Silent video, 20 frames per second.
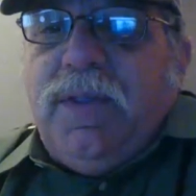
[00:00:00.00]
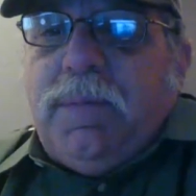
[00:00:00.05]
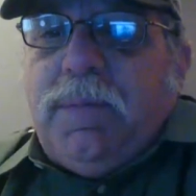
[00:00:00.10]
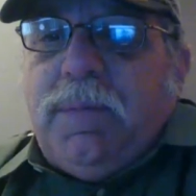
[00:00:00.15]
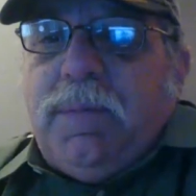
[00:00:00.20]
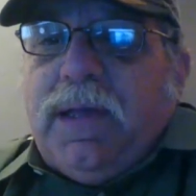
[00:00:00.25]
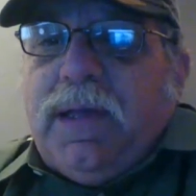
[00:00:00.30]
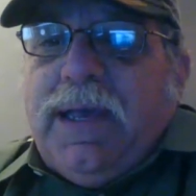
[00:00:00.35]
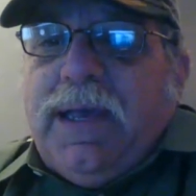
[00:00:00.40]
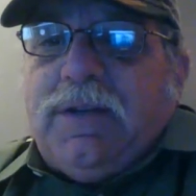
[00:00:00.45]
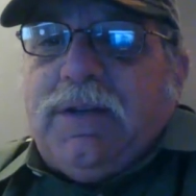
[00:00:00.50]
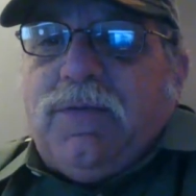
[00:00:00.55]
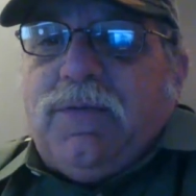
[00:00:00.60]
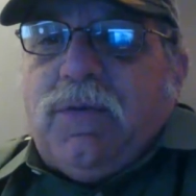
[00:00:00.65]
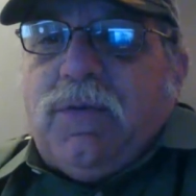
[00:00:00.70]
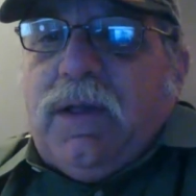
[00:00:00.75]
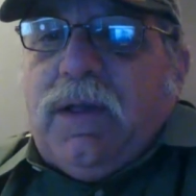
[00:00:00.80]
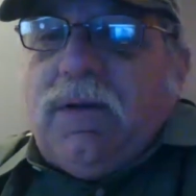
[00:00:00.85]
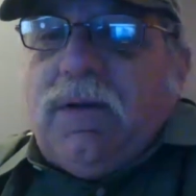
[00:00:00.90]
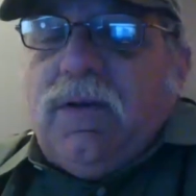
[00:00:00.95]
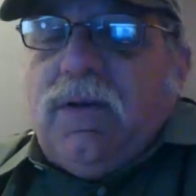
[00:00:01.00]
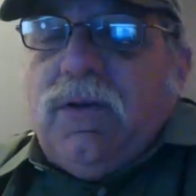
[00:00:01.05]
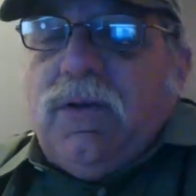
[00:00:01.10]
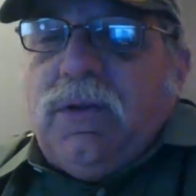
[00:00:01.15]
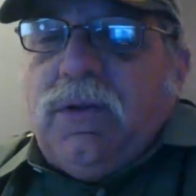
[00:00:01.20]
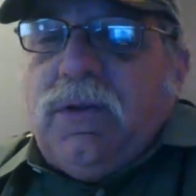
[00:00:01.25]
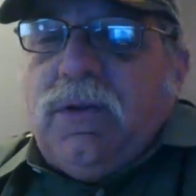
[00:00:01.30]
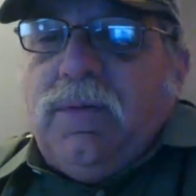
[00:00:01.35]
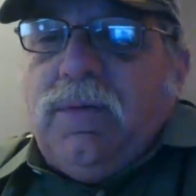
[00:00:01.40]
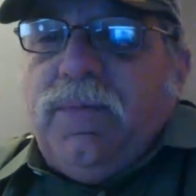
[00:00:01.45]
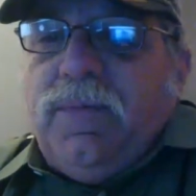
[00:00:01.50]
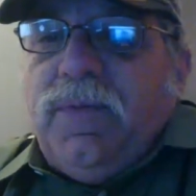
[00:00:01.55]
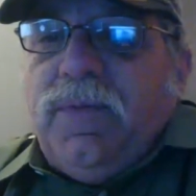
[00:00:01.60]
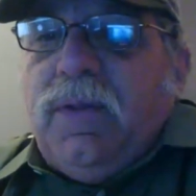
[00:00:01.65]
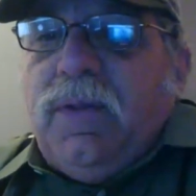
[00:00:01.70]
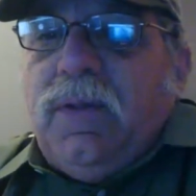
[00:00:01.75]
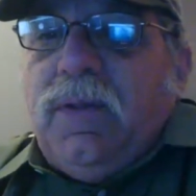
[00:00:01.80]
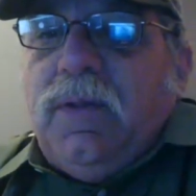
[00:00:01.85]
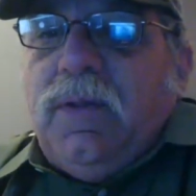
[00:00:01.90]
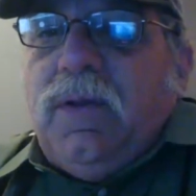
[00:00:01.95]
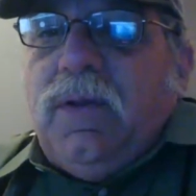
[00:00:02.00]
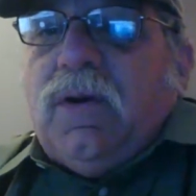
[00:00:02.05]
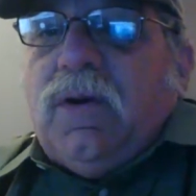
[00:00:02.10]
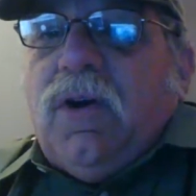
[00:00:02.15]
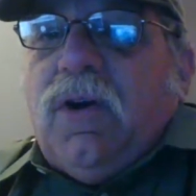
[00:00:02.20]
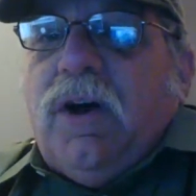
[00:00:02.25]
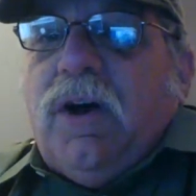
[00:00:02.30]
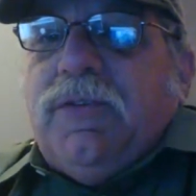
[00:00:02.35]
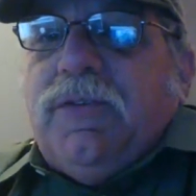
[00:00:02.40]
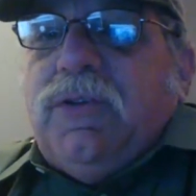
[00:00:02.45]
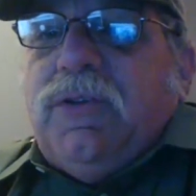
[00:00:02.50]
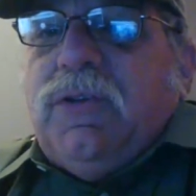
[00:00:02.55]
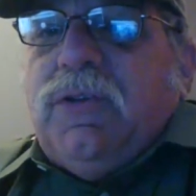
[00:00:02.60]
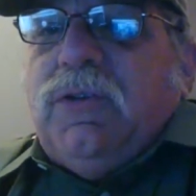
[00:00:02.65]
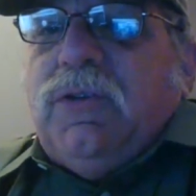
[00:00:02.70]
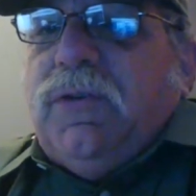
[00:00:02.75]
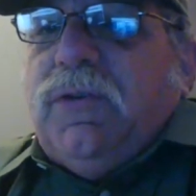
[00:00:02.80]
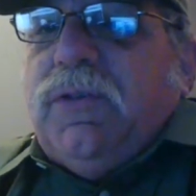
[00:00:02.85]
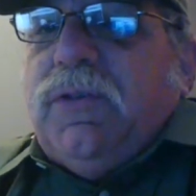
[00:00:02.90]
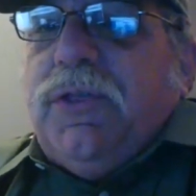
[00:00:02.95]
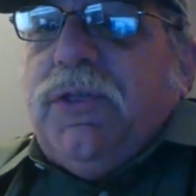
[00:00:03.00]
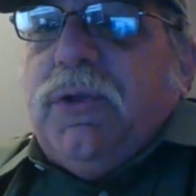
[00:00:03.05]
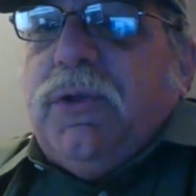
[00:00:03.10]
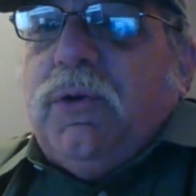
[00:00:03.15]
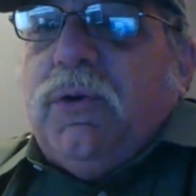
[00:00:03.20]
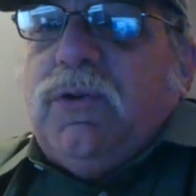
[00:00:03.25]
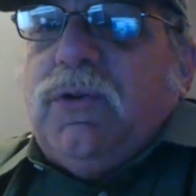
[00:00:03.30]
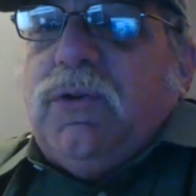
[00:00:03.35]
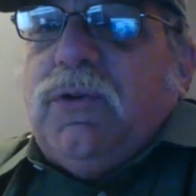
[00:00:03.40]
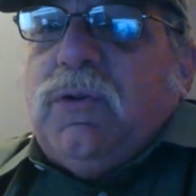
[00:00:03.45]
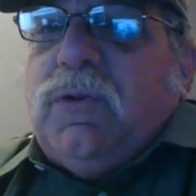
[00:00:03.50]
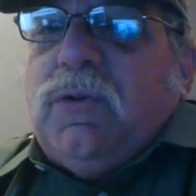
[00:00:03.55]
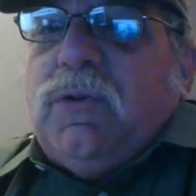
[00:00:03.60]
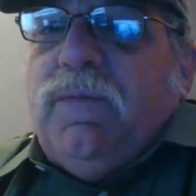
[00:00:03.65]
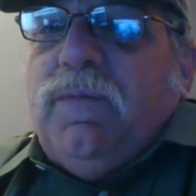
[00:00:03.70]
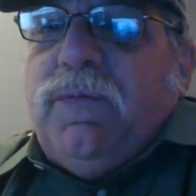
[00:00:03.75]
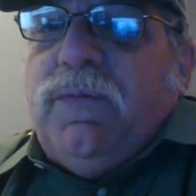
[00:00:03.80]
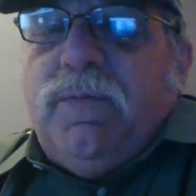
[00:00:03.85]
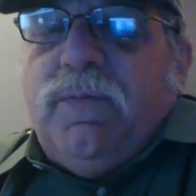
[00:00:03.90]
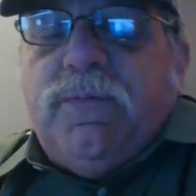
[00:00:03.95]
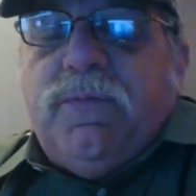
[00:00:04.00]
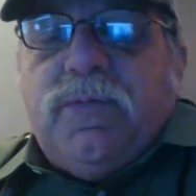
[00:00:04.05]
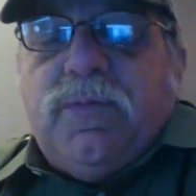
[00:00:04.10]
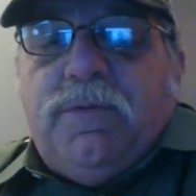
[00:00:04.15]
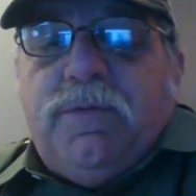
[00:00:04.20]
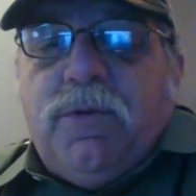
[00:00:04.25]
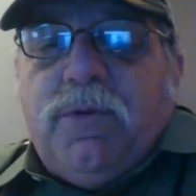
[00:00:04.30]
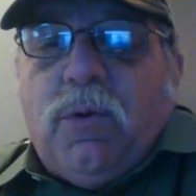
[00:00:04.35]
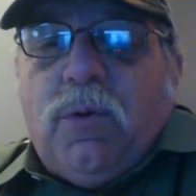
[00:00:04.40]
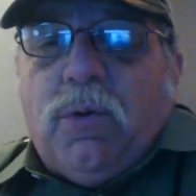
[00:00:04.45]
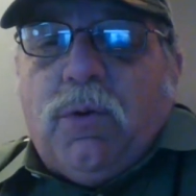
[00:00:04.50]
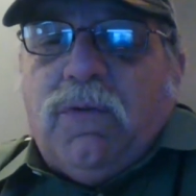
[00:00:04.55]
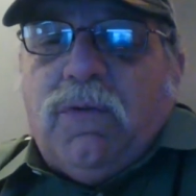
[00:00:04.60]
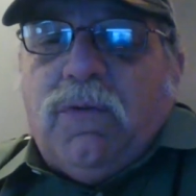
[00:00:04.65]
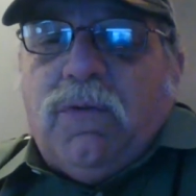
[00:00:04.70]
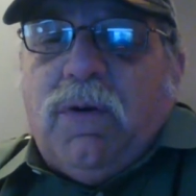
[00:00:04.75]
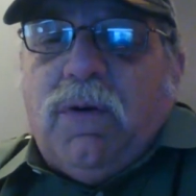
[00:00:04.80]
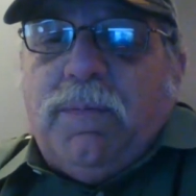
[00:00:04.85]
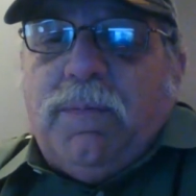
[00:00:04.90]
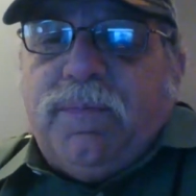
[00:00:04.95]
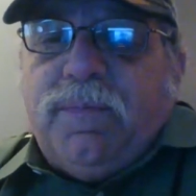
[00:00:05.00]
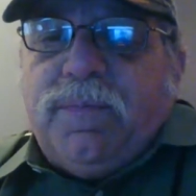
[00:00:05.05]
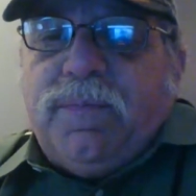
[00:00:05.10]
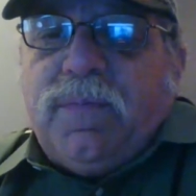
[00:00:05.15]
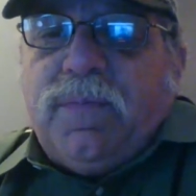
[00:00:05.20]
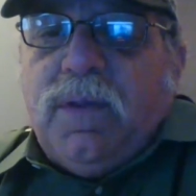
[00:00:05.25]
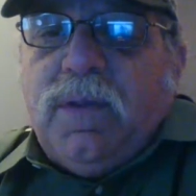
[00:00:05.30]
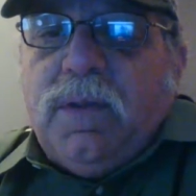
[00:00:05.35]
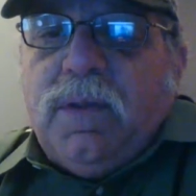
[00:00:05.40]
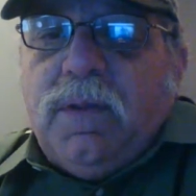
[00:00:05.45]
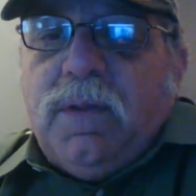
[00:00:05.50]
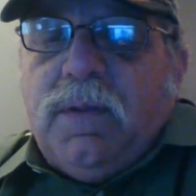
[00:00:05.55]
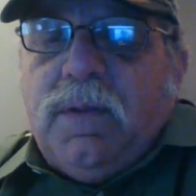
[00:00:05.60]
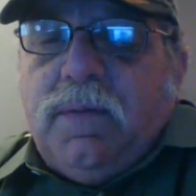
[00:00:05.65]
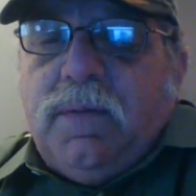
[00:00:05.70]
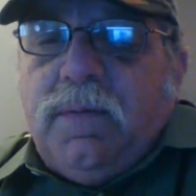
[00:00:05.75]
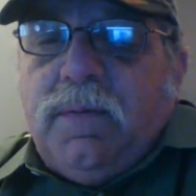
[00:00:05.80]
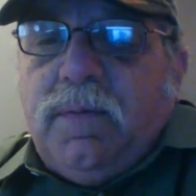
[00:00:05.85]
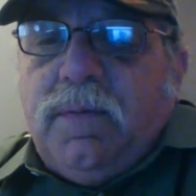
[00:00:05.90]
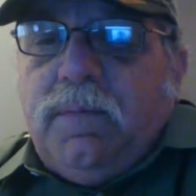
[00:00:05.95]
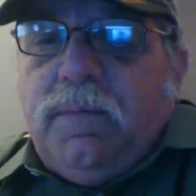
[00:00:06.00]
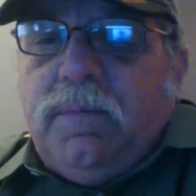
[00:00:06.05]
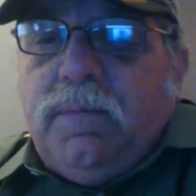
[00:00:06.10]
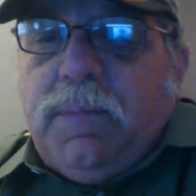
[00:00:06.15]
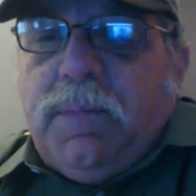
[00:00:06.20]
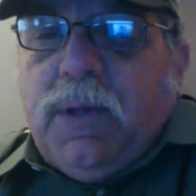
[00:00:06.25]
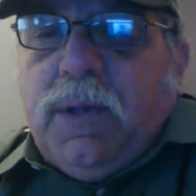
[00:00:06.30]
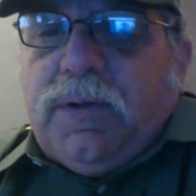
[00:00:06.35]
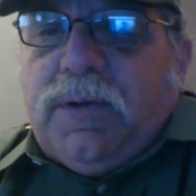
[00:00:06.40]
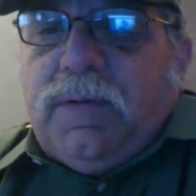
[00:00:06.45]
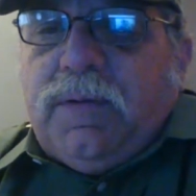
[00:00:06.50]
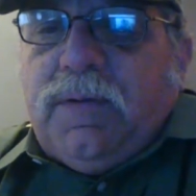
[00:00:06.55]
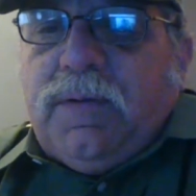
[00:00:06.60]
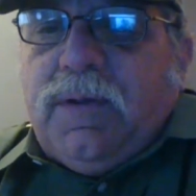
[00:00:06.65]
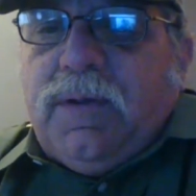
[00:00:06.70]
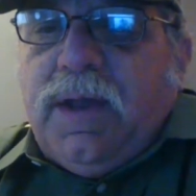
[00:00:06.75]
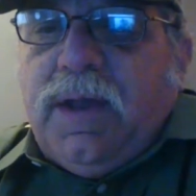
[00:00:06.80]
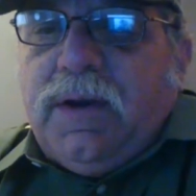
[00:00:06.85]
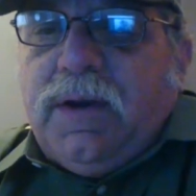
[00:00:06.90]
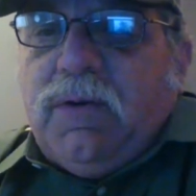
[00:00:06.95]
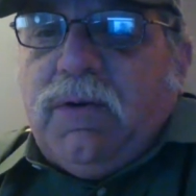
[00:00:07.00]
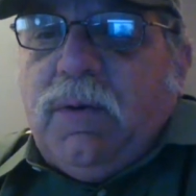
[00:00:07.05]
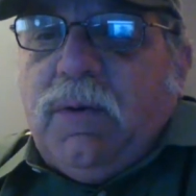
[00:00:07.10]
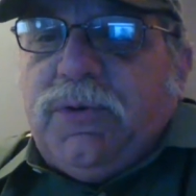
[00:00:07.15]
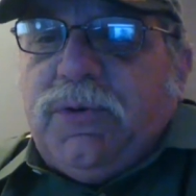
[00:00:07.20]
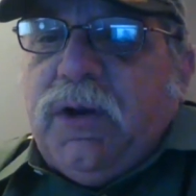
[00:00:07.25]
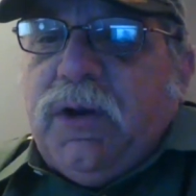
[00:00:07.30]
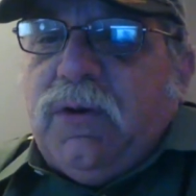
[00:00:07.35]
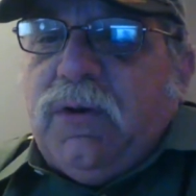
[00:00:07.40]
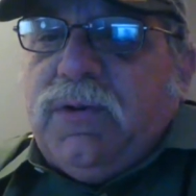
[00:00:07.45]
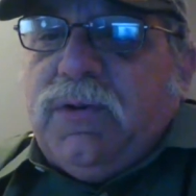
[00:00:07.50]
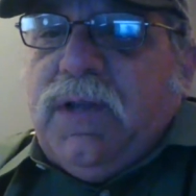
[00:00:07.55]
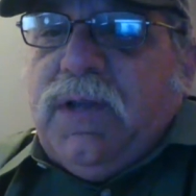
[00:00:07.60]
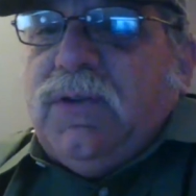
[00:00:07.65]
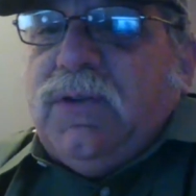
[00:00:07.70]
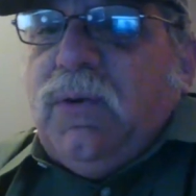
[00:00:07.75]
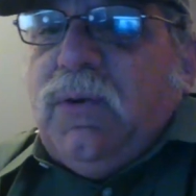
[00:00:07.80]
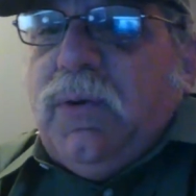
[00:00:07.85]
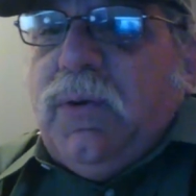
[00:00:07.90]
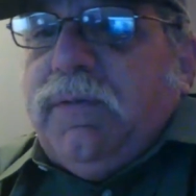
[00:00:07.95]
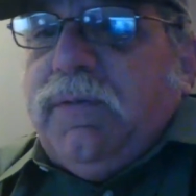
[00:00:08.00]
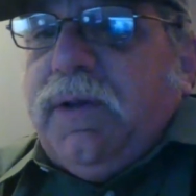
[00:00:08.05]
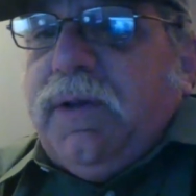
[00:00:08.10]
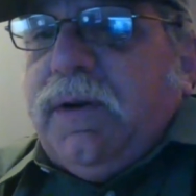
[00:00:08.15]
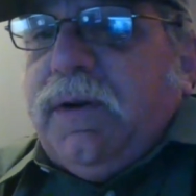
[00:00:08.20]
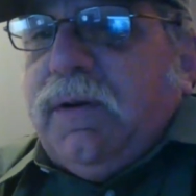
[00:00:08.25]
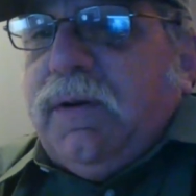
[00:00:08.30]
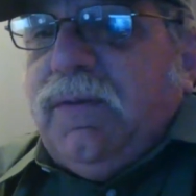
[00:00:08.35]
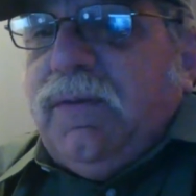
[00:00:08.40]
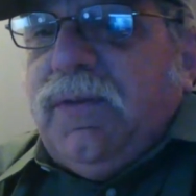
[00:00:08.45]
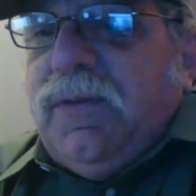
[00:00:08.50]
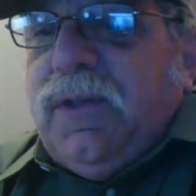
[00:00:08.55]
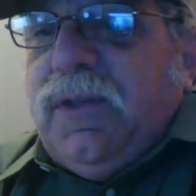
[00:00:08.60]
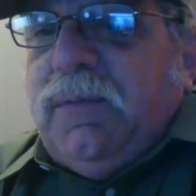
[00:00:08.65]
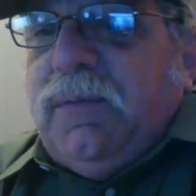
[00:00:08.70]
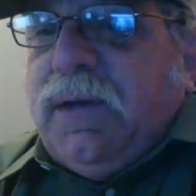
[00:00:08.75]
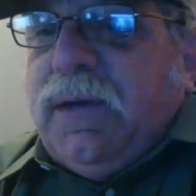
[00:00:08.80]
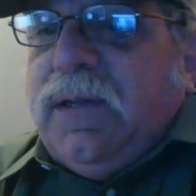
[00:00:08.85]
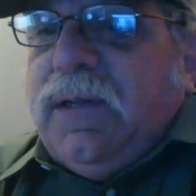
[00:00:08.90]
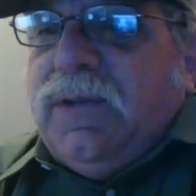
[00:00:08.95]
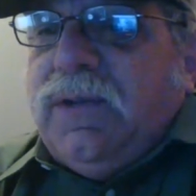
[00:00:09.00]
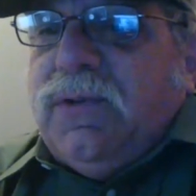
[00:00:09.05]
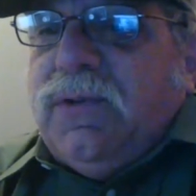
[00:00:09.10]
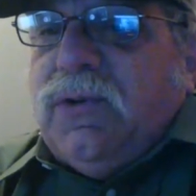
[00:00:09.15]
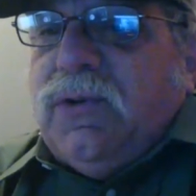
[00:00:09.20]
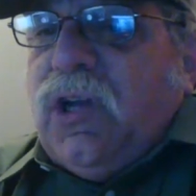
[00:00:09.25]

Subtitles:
for that because our offices are on the third floor of a building. You got to go upstairs. It has no elevator, and my knees are shot.